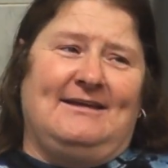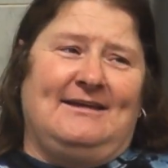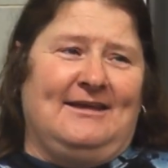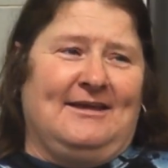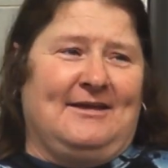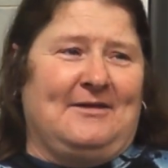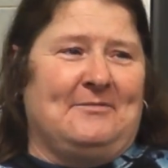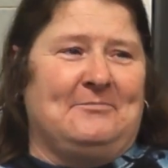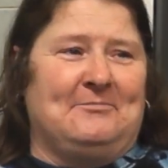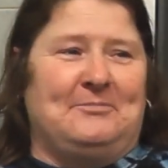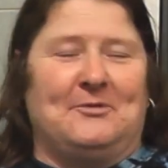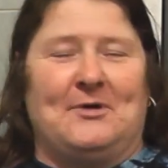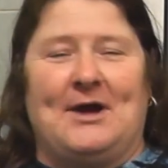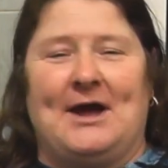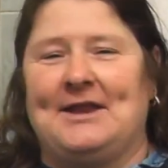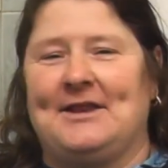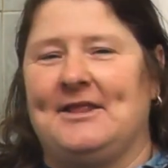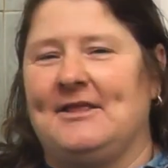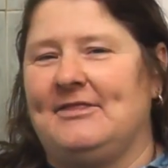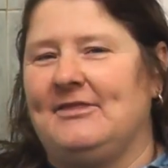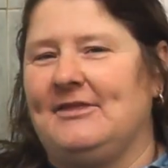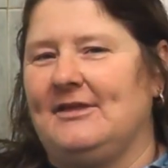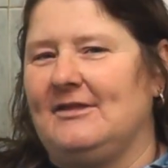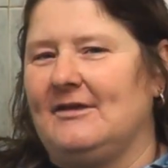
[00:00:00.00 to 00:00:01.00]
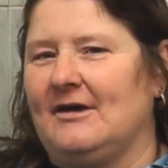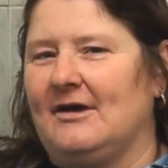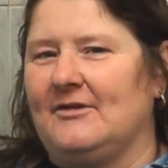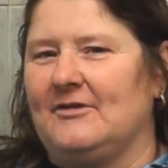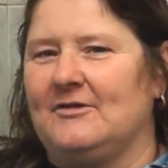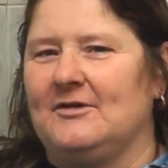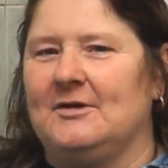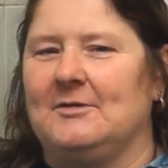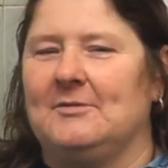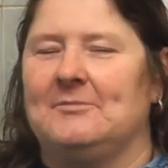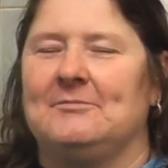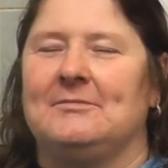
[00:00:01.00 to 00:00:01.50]
You can put anything on
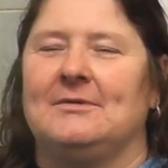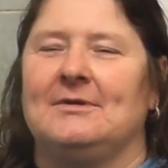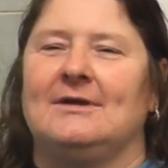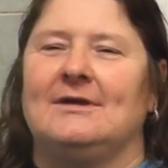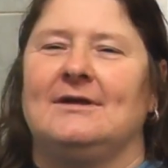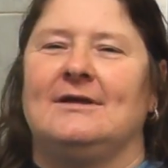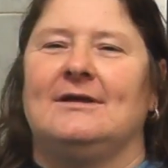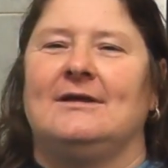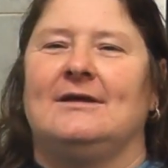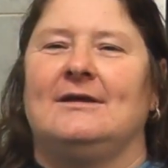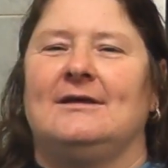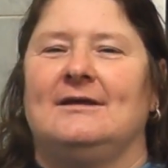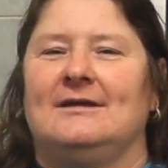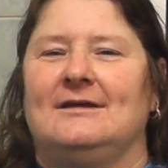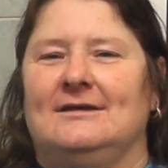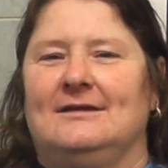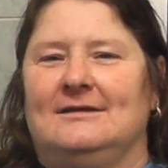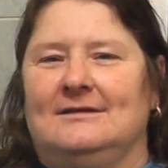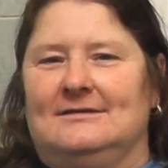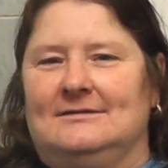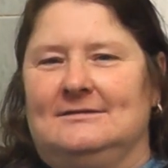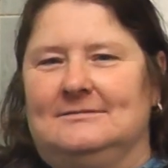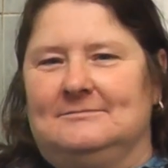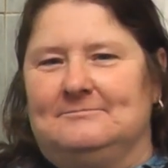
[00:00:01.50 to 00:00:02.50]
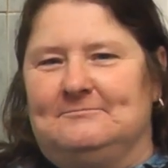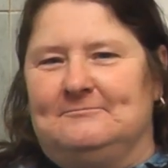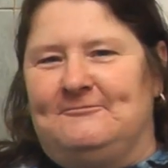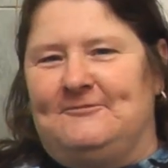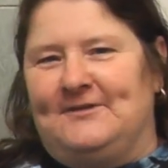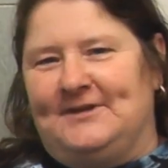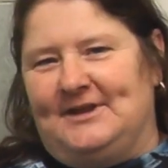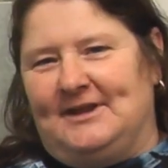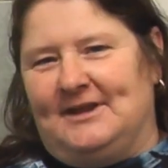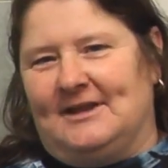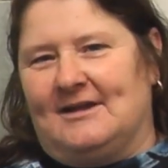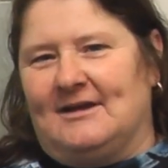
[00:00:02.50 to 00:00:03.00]
them.
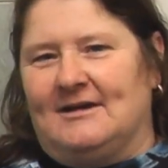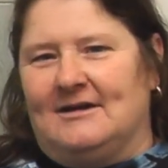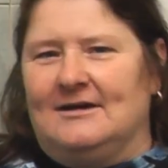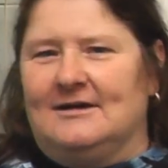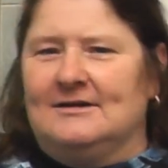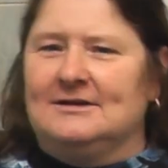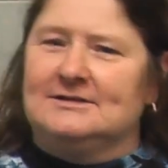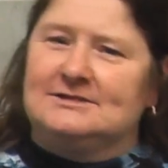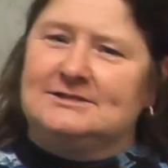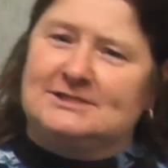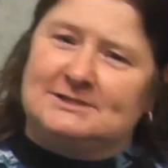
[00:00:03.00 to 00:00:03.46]
Vinegar,